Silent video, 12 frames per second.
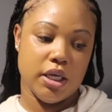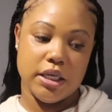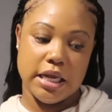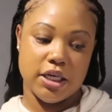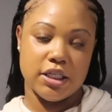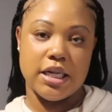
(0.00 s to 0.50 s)

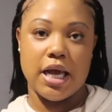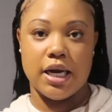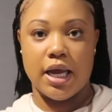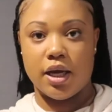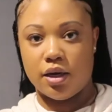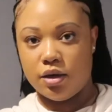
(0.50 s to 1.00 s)
they just had
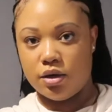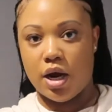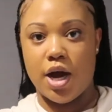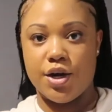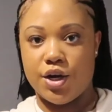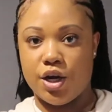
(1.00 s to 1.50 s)
like a little
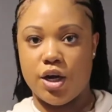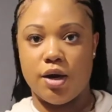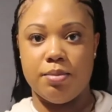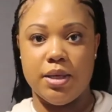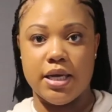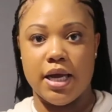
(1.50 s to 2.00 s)
under
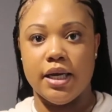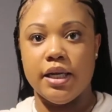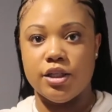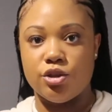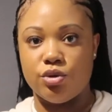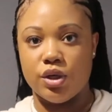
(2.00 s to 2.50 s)
cubby that they
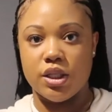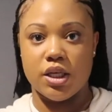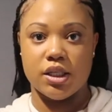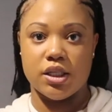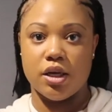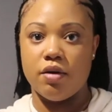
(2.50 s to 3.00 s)
stored their
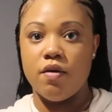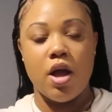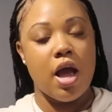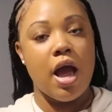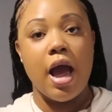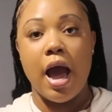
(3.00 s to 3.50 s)
stuff.
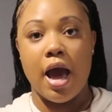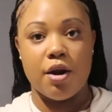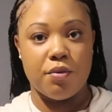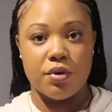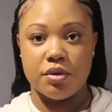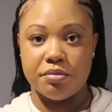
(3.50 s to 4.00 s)
I
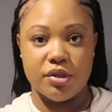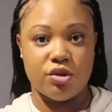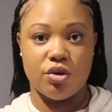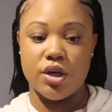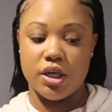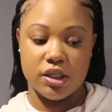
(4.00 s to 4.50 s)
don't want them
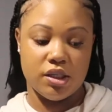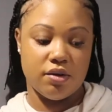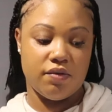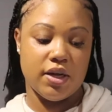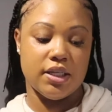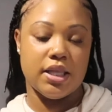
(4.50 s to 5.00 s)
storing his
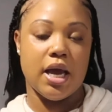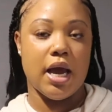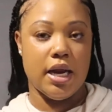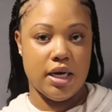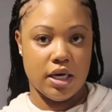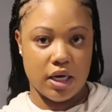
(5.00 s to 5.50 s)
stuff like that. I
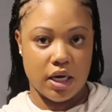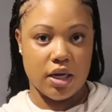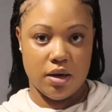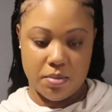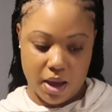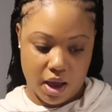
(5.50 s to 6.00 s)
need it in
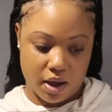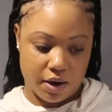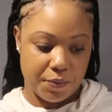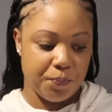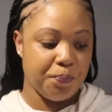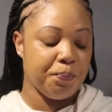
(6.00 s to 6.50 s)
the bag.
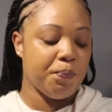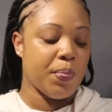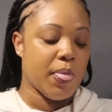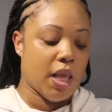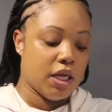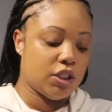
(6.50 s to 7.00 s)

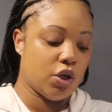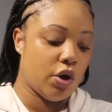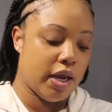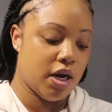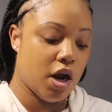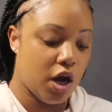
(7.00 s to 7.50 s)
So,
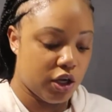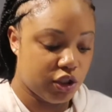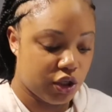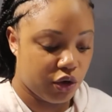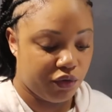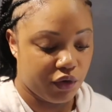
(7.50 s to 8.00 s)
and
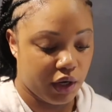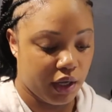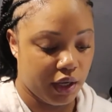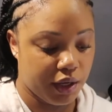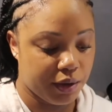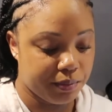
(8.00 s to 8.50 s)
also for
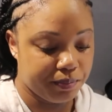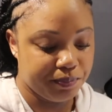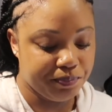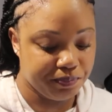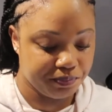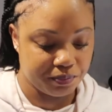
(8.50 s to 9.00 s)
him,
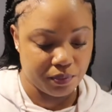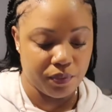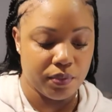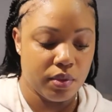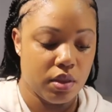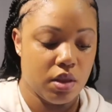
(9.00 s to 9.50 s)

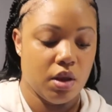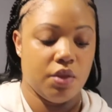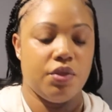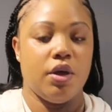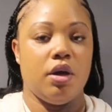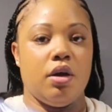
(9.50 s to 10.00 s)

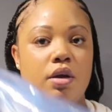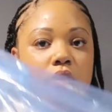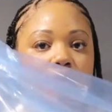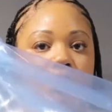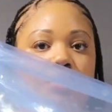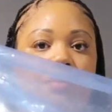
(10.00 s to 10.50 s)
the
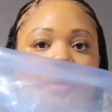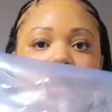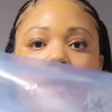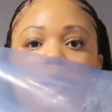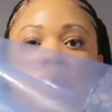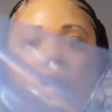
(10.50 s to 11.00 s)

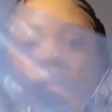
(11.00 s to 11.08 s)
3